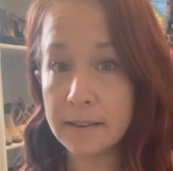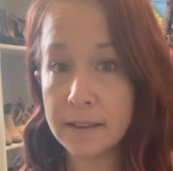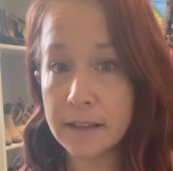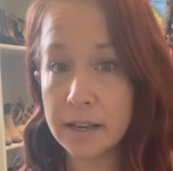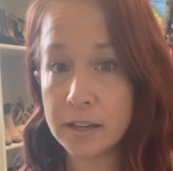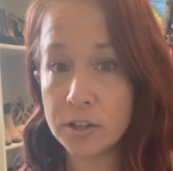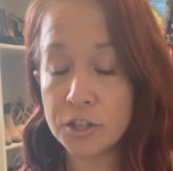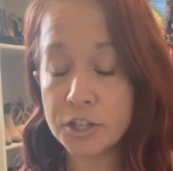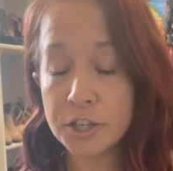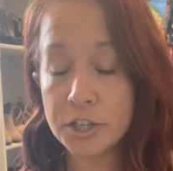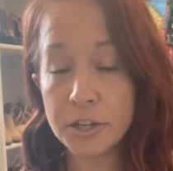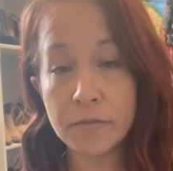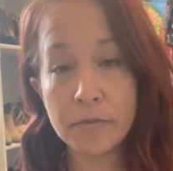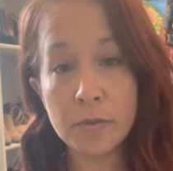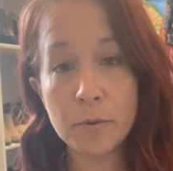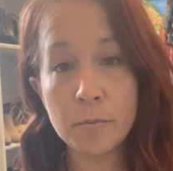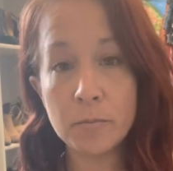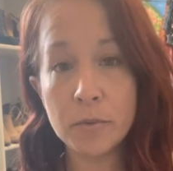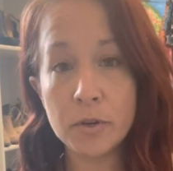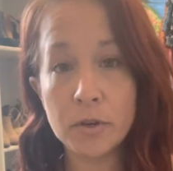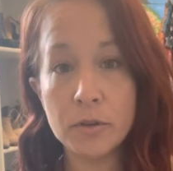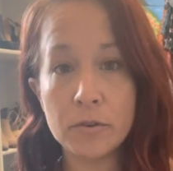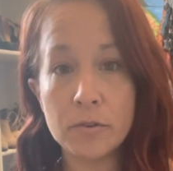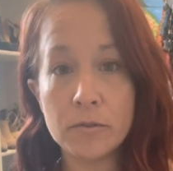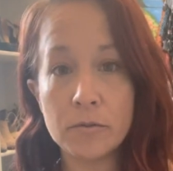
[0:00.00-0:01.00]
the energy of the
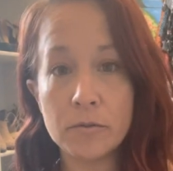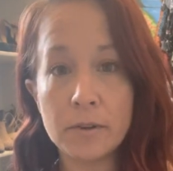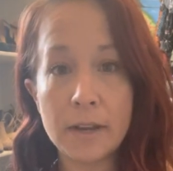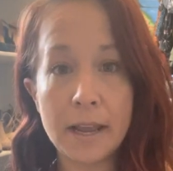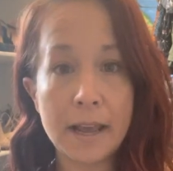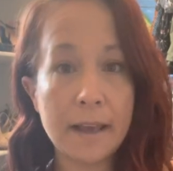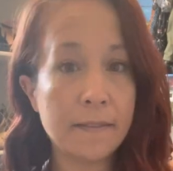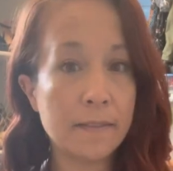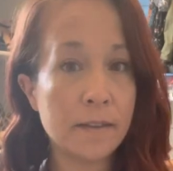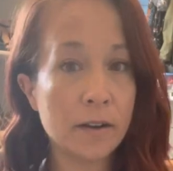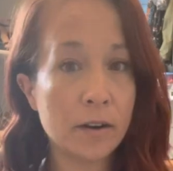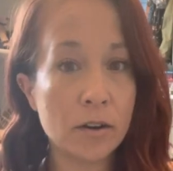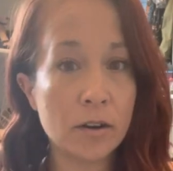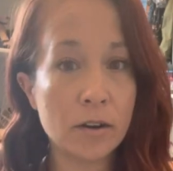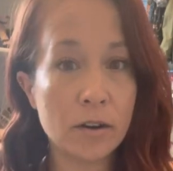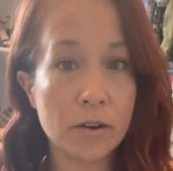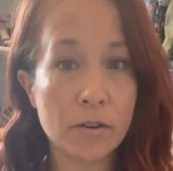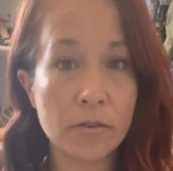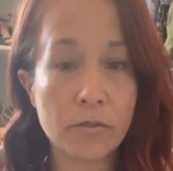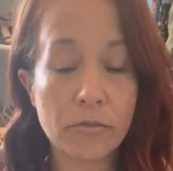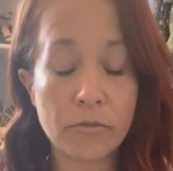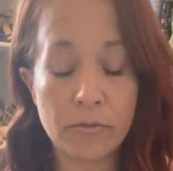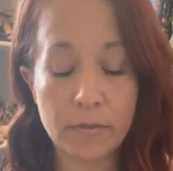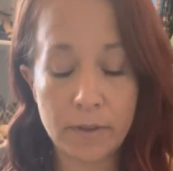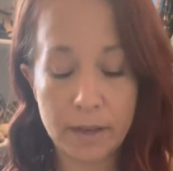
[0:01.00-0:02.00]
moon and the
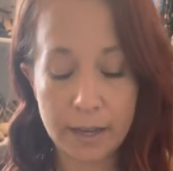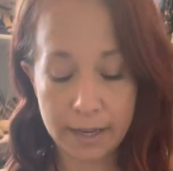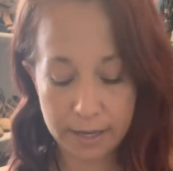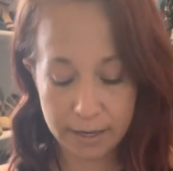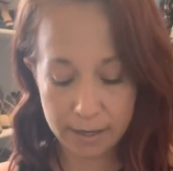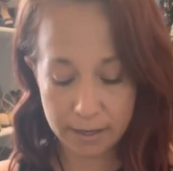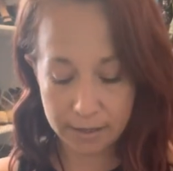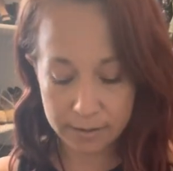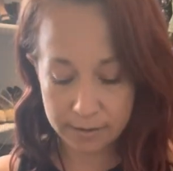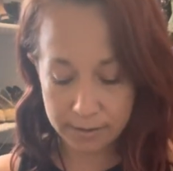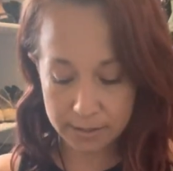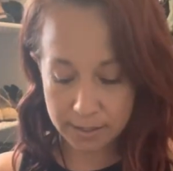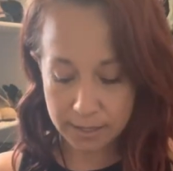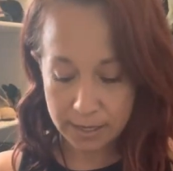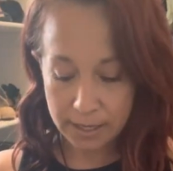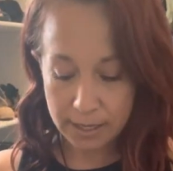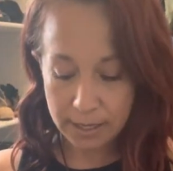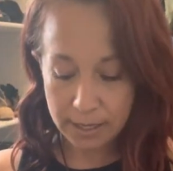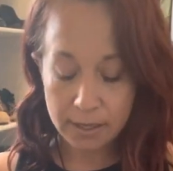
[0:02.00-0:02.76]
earth and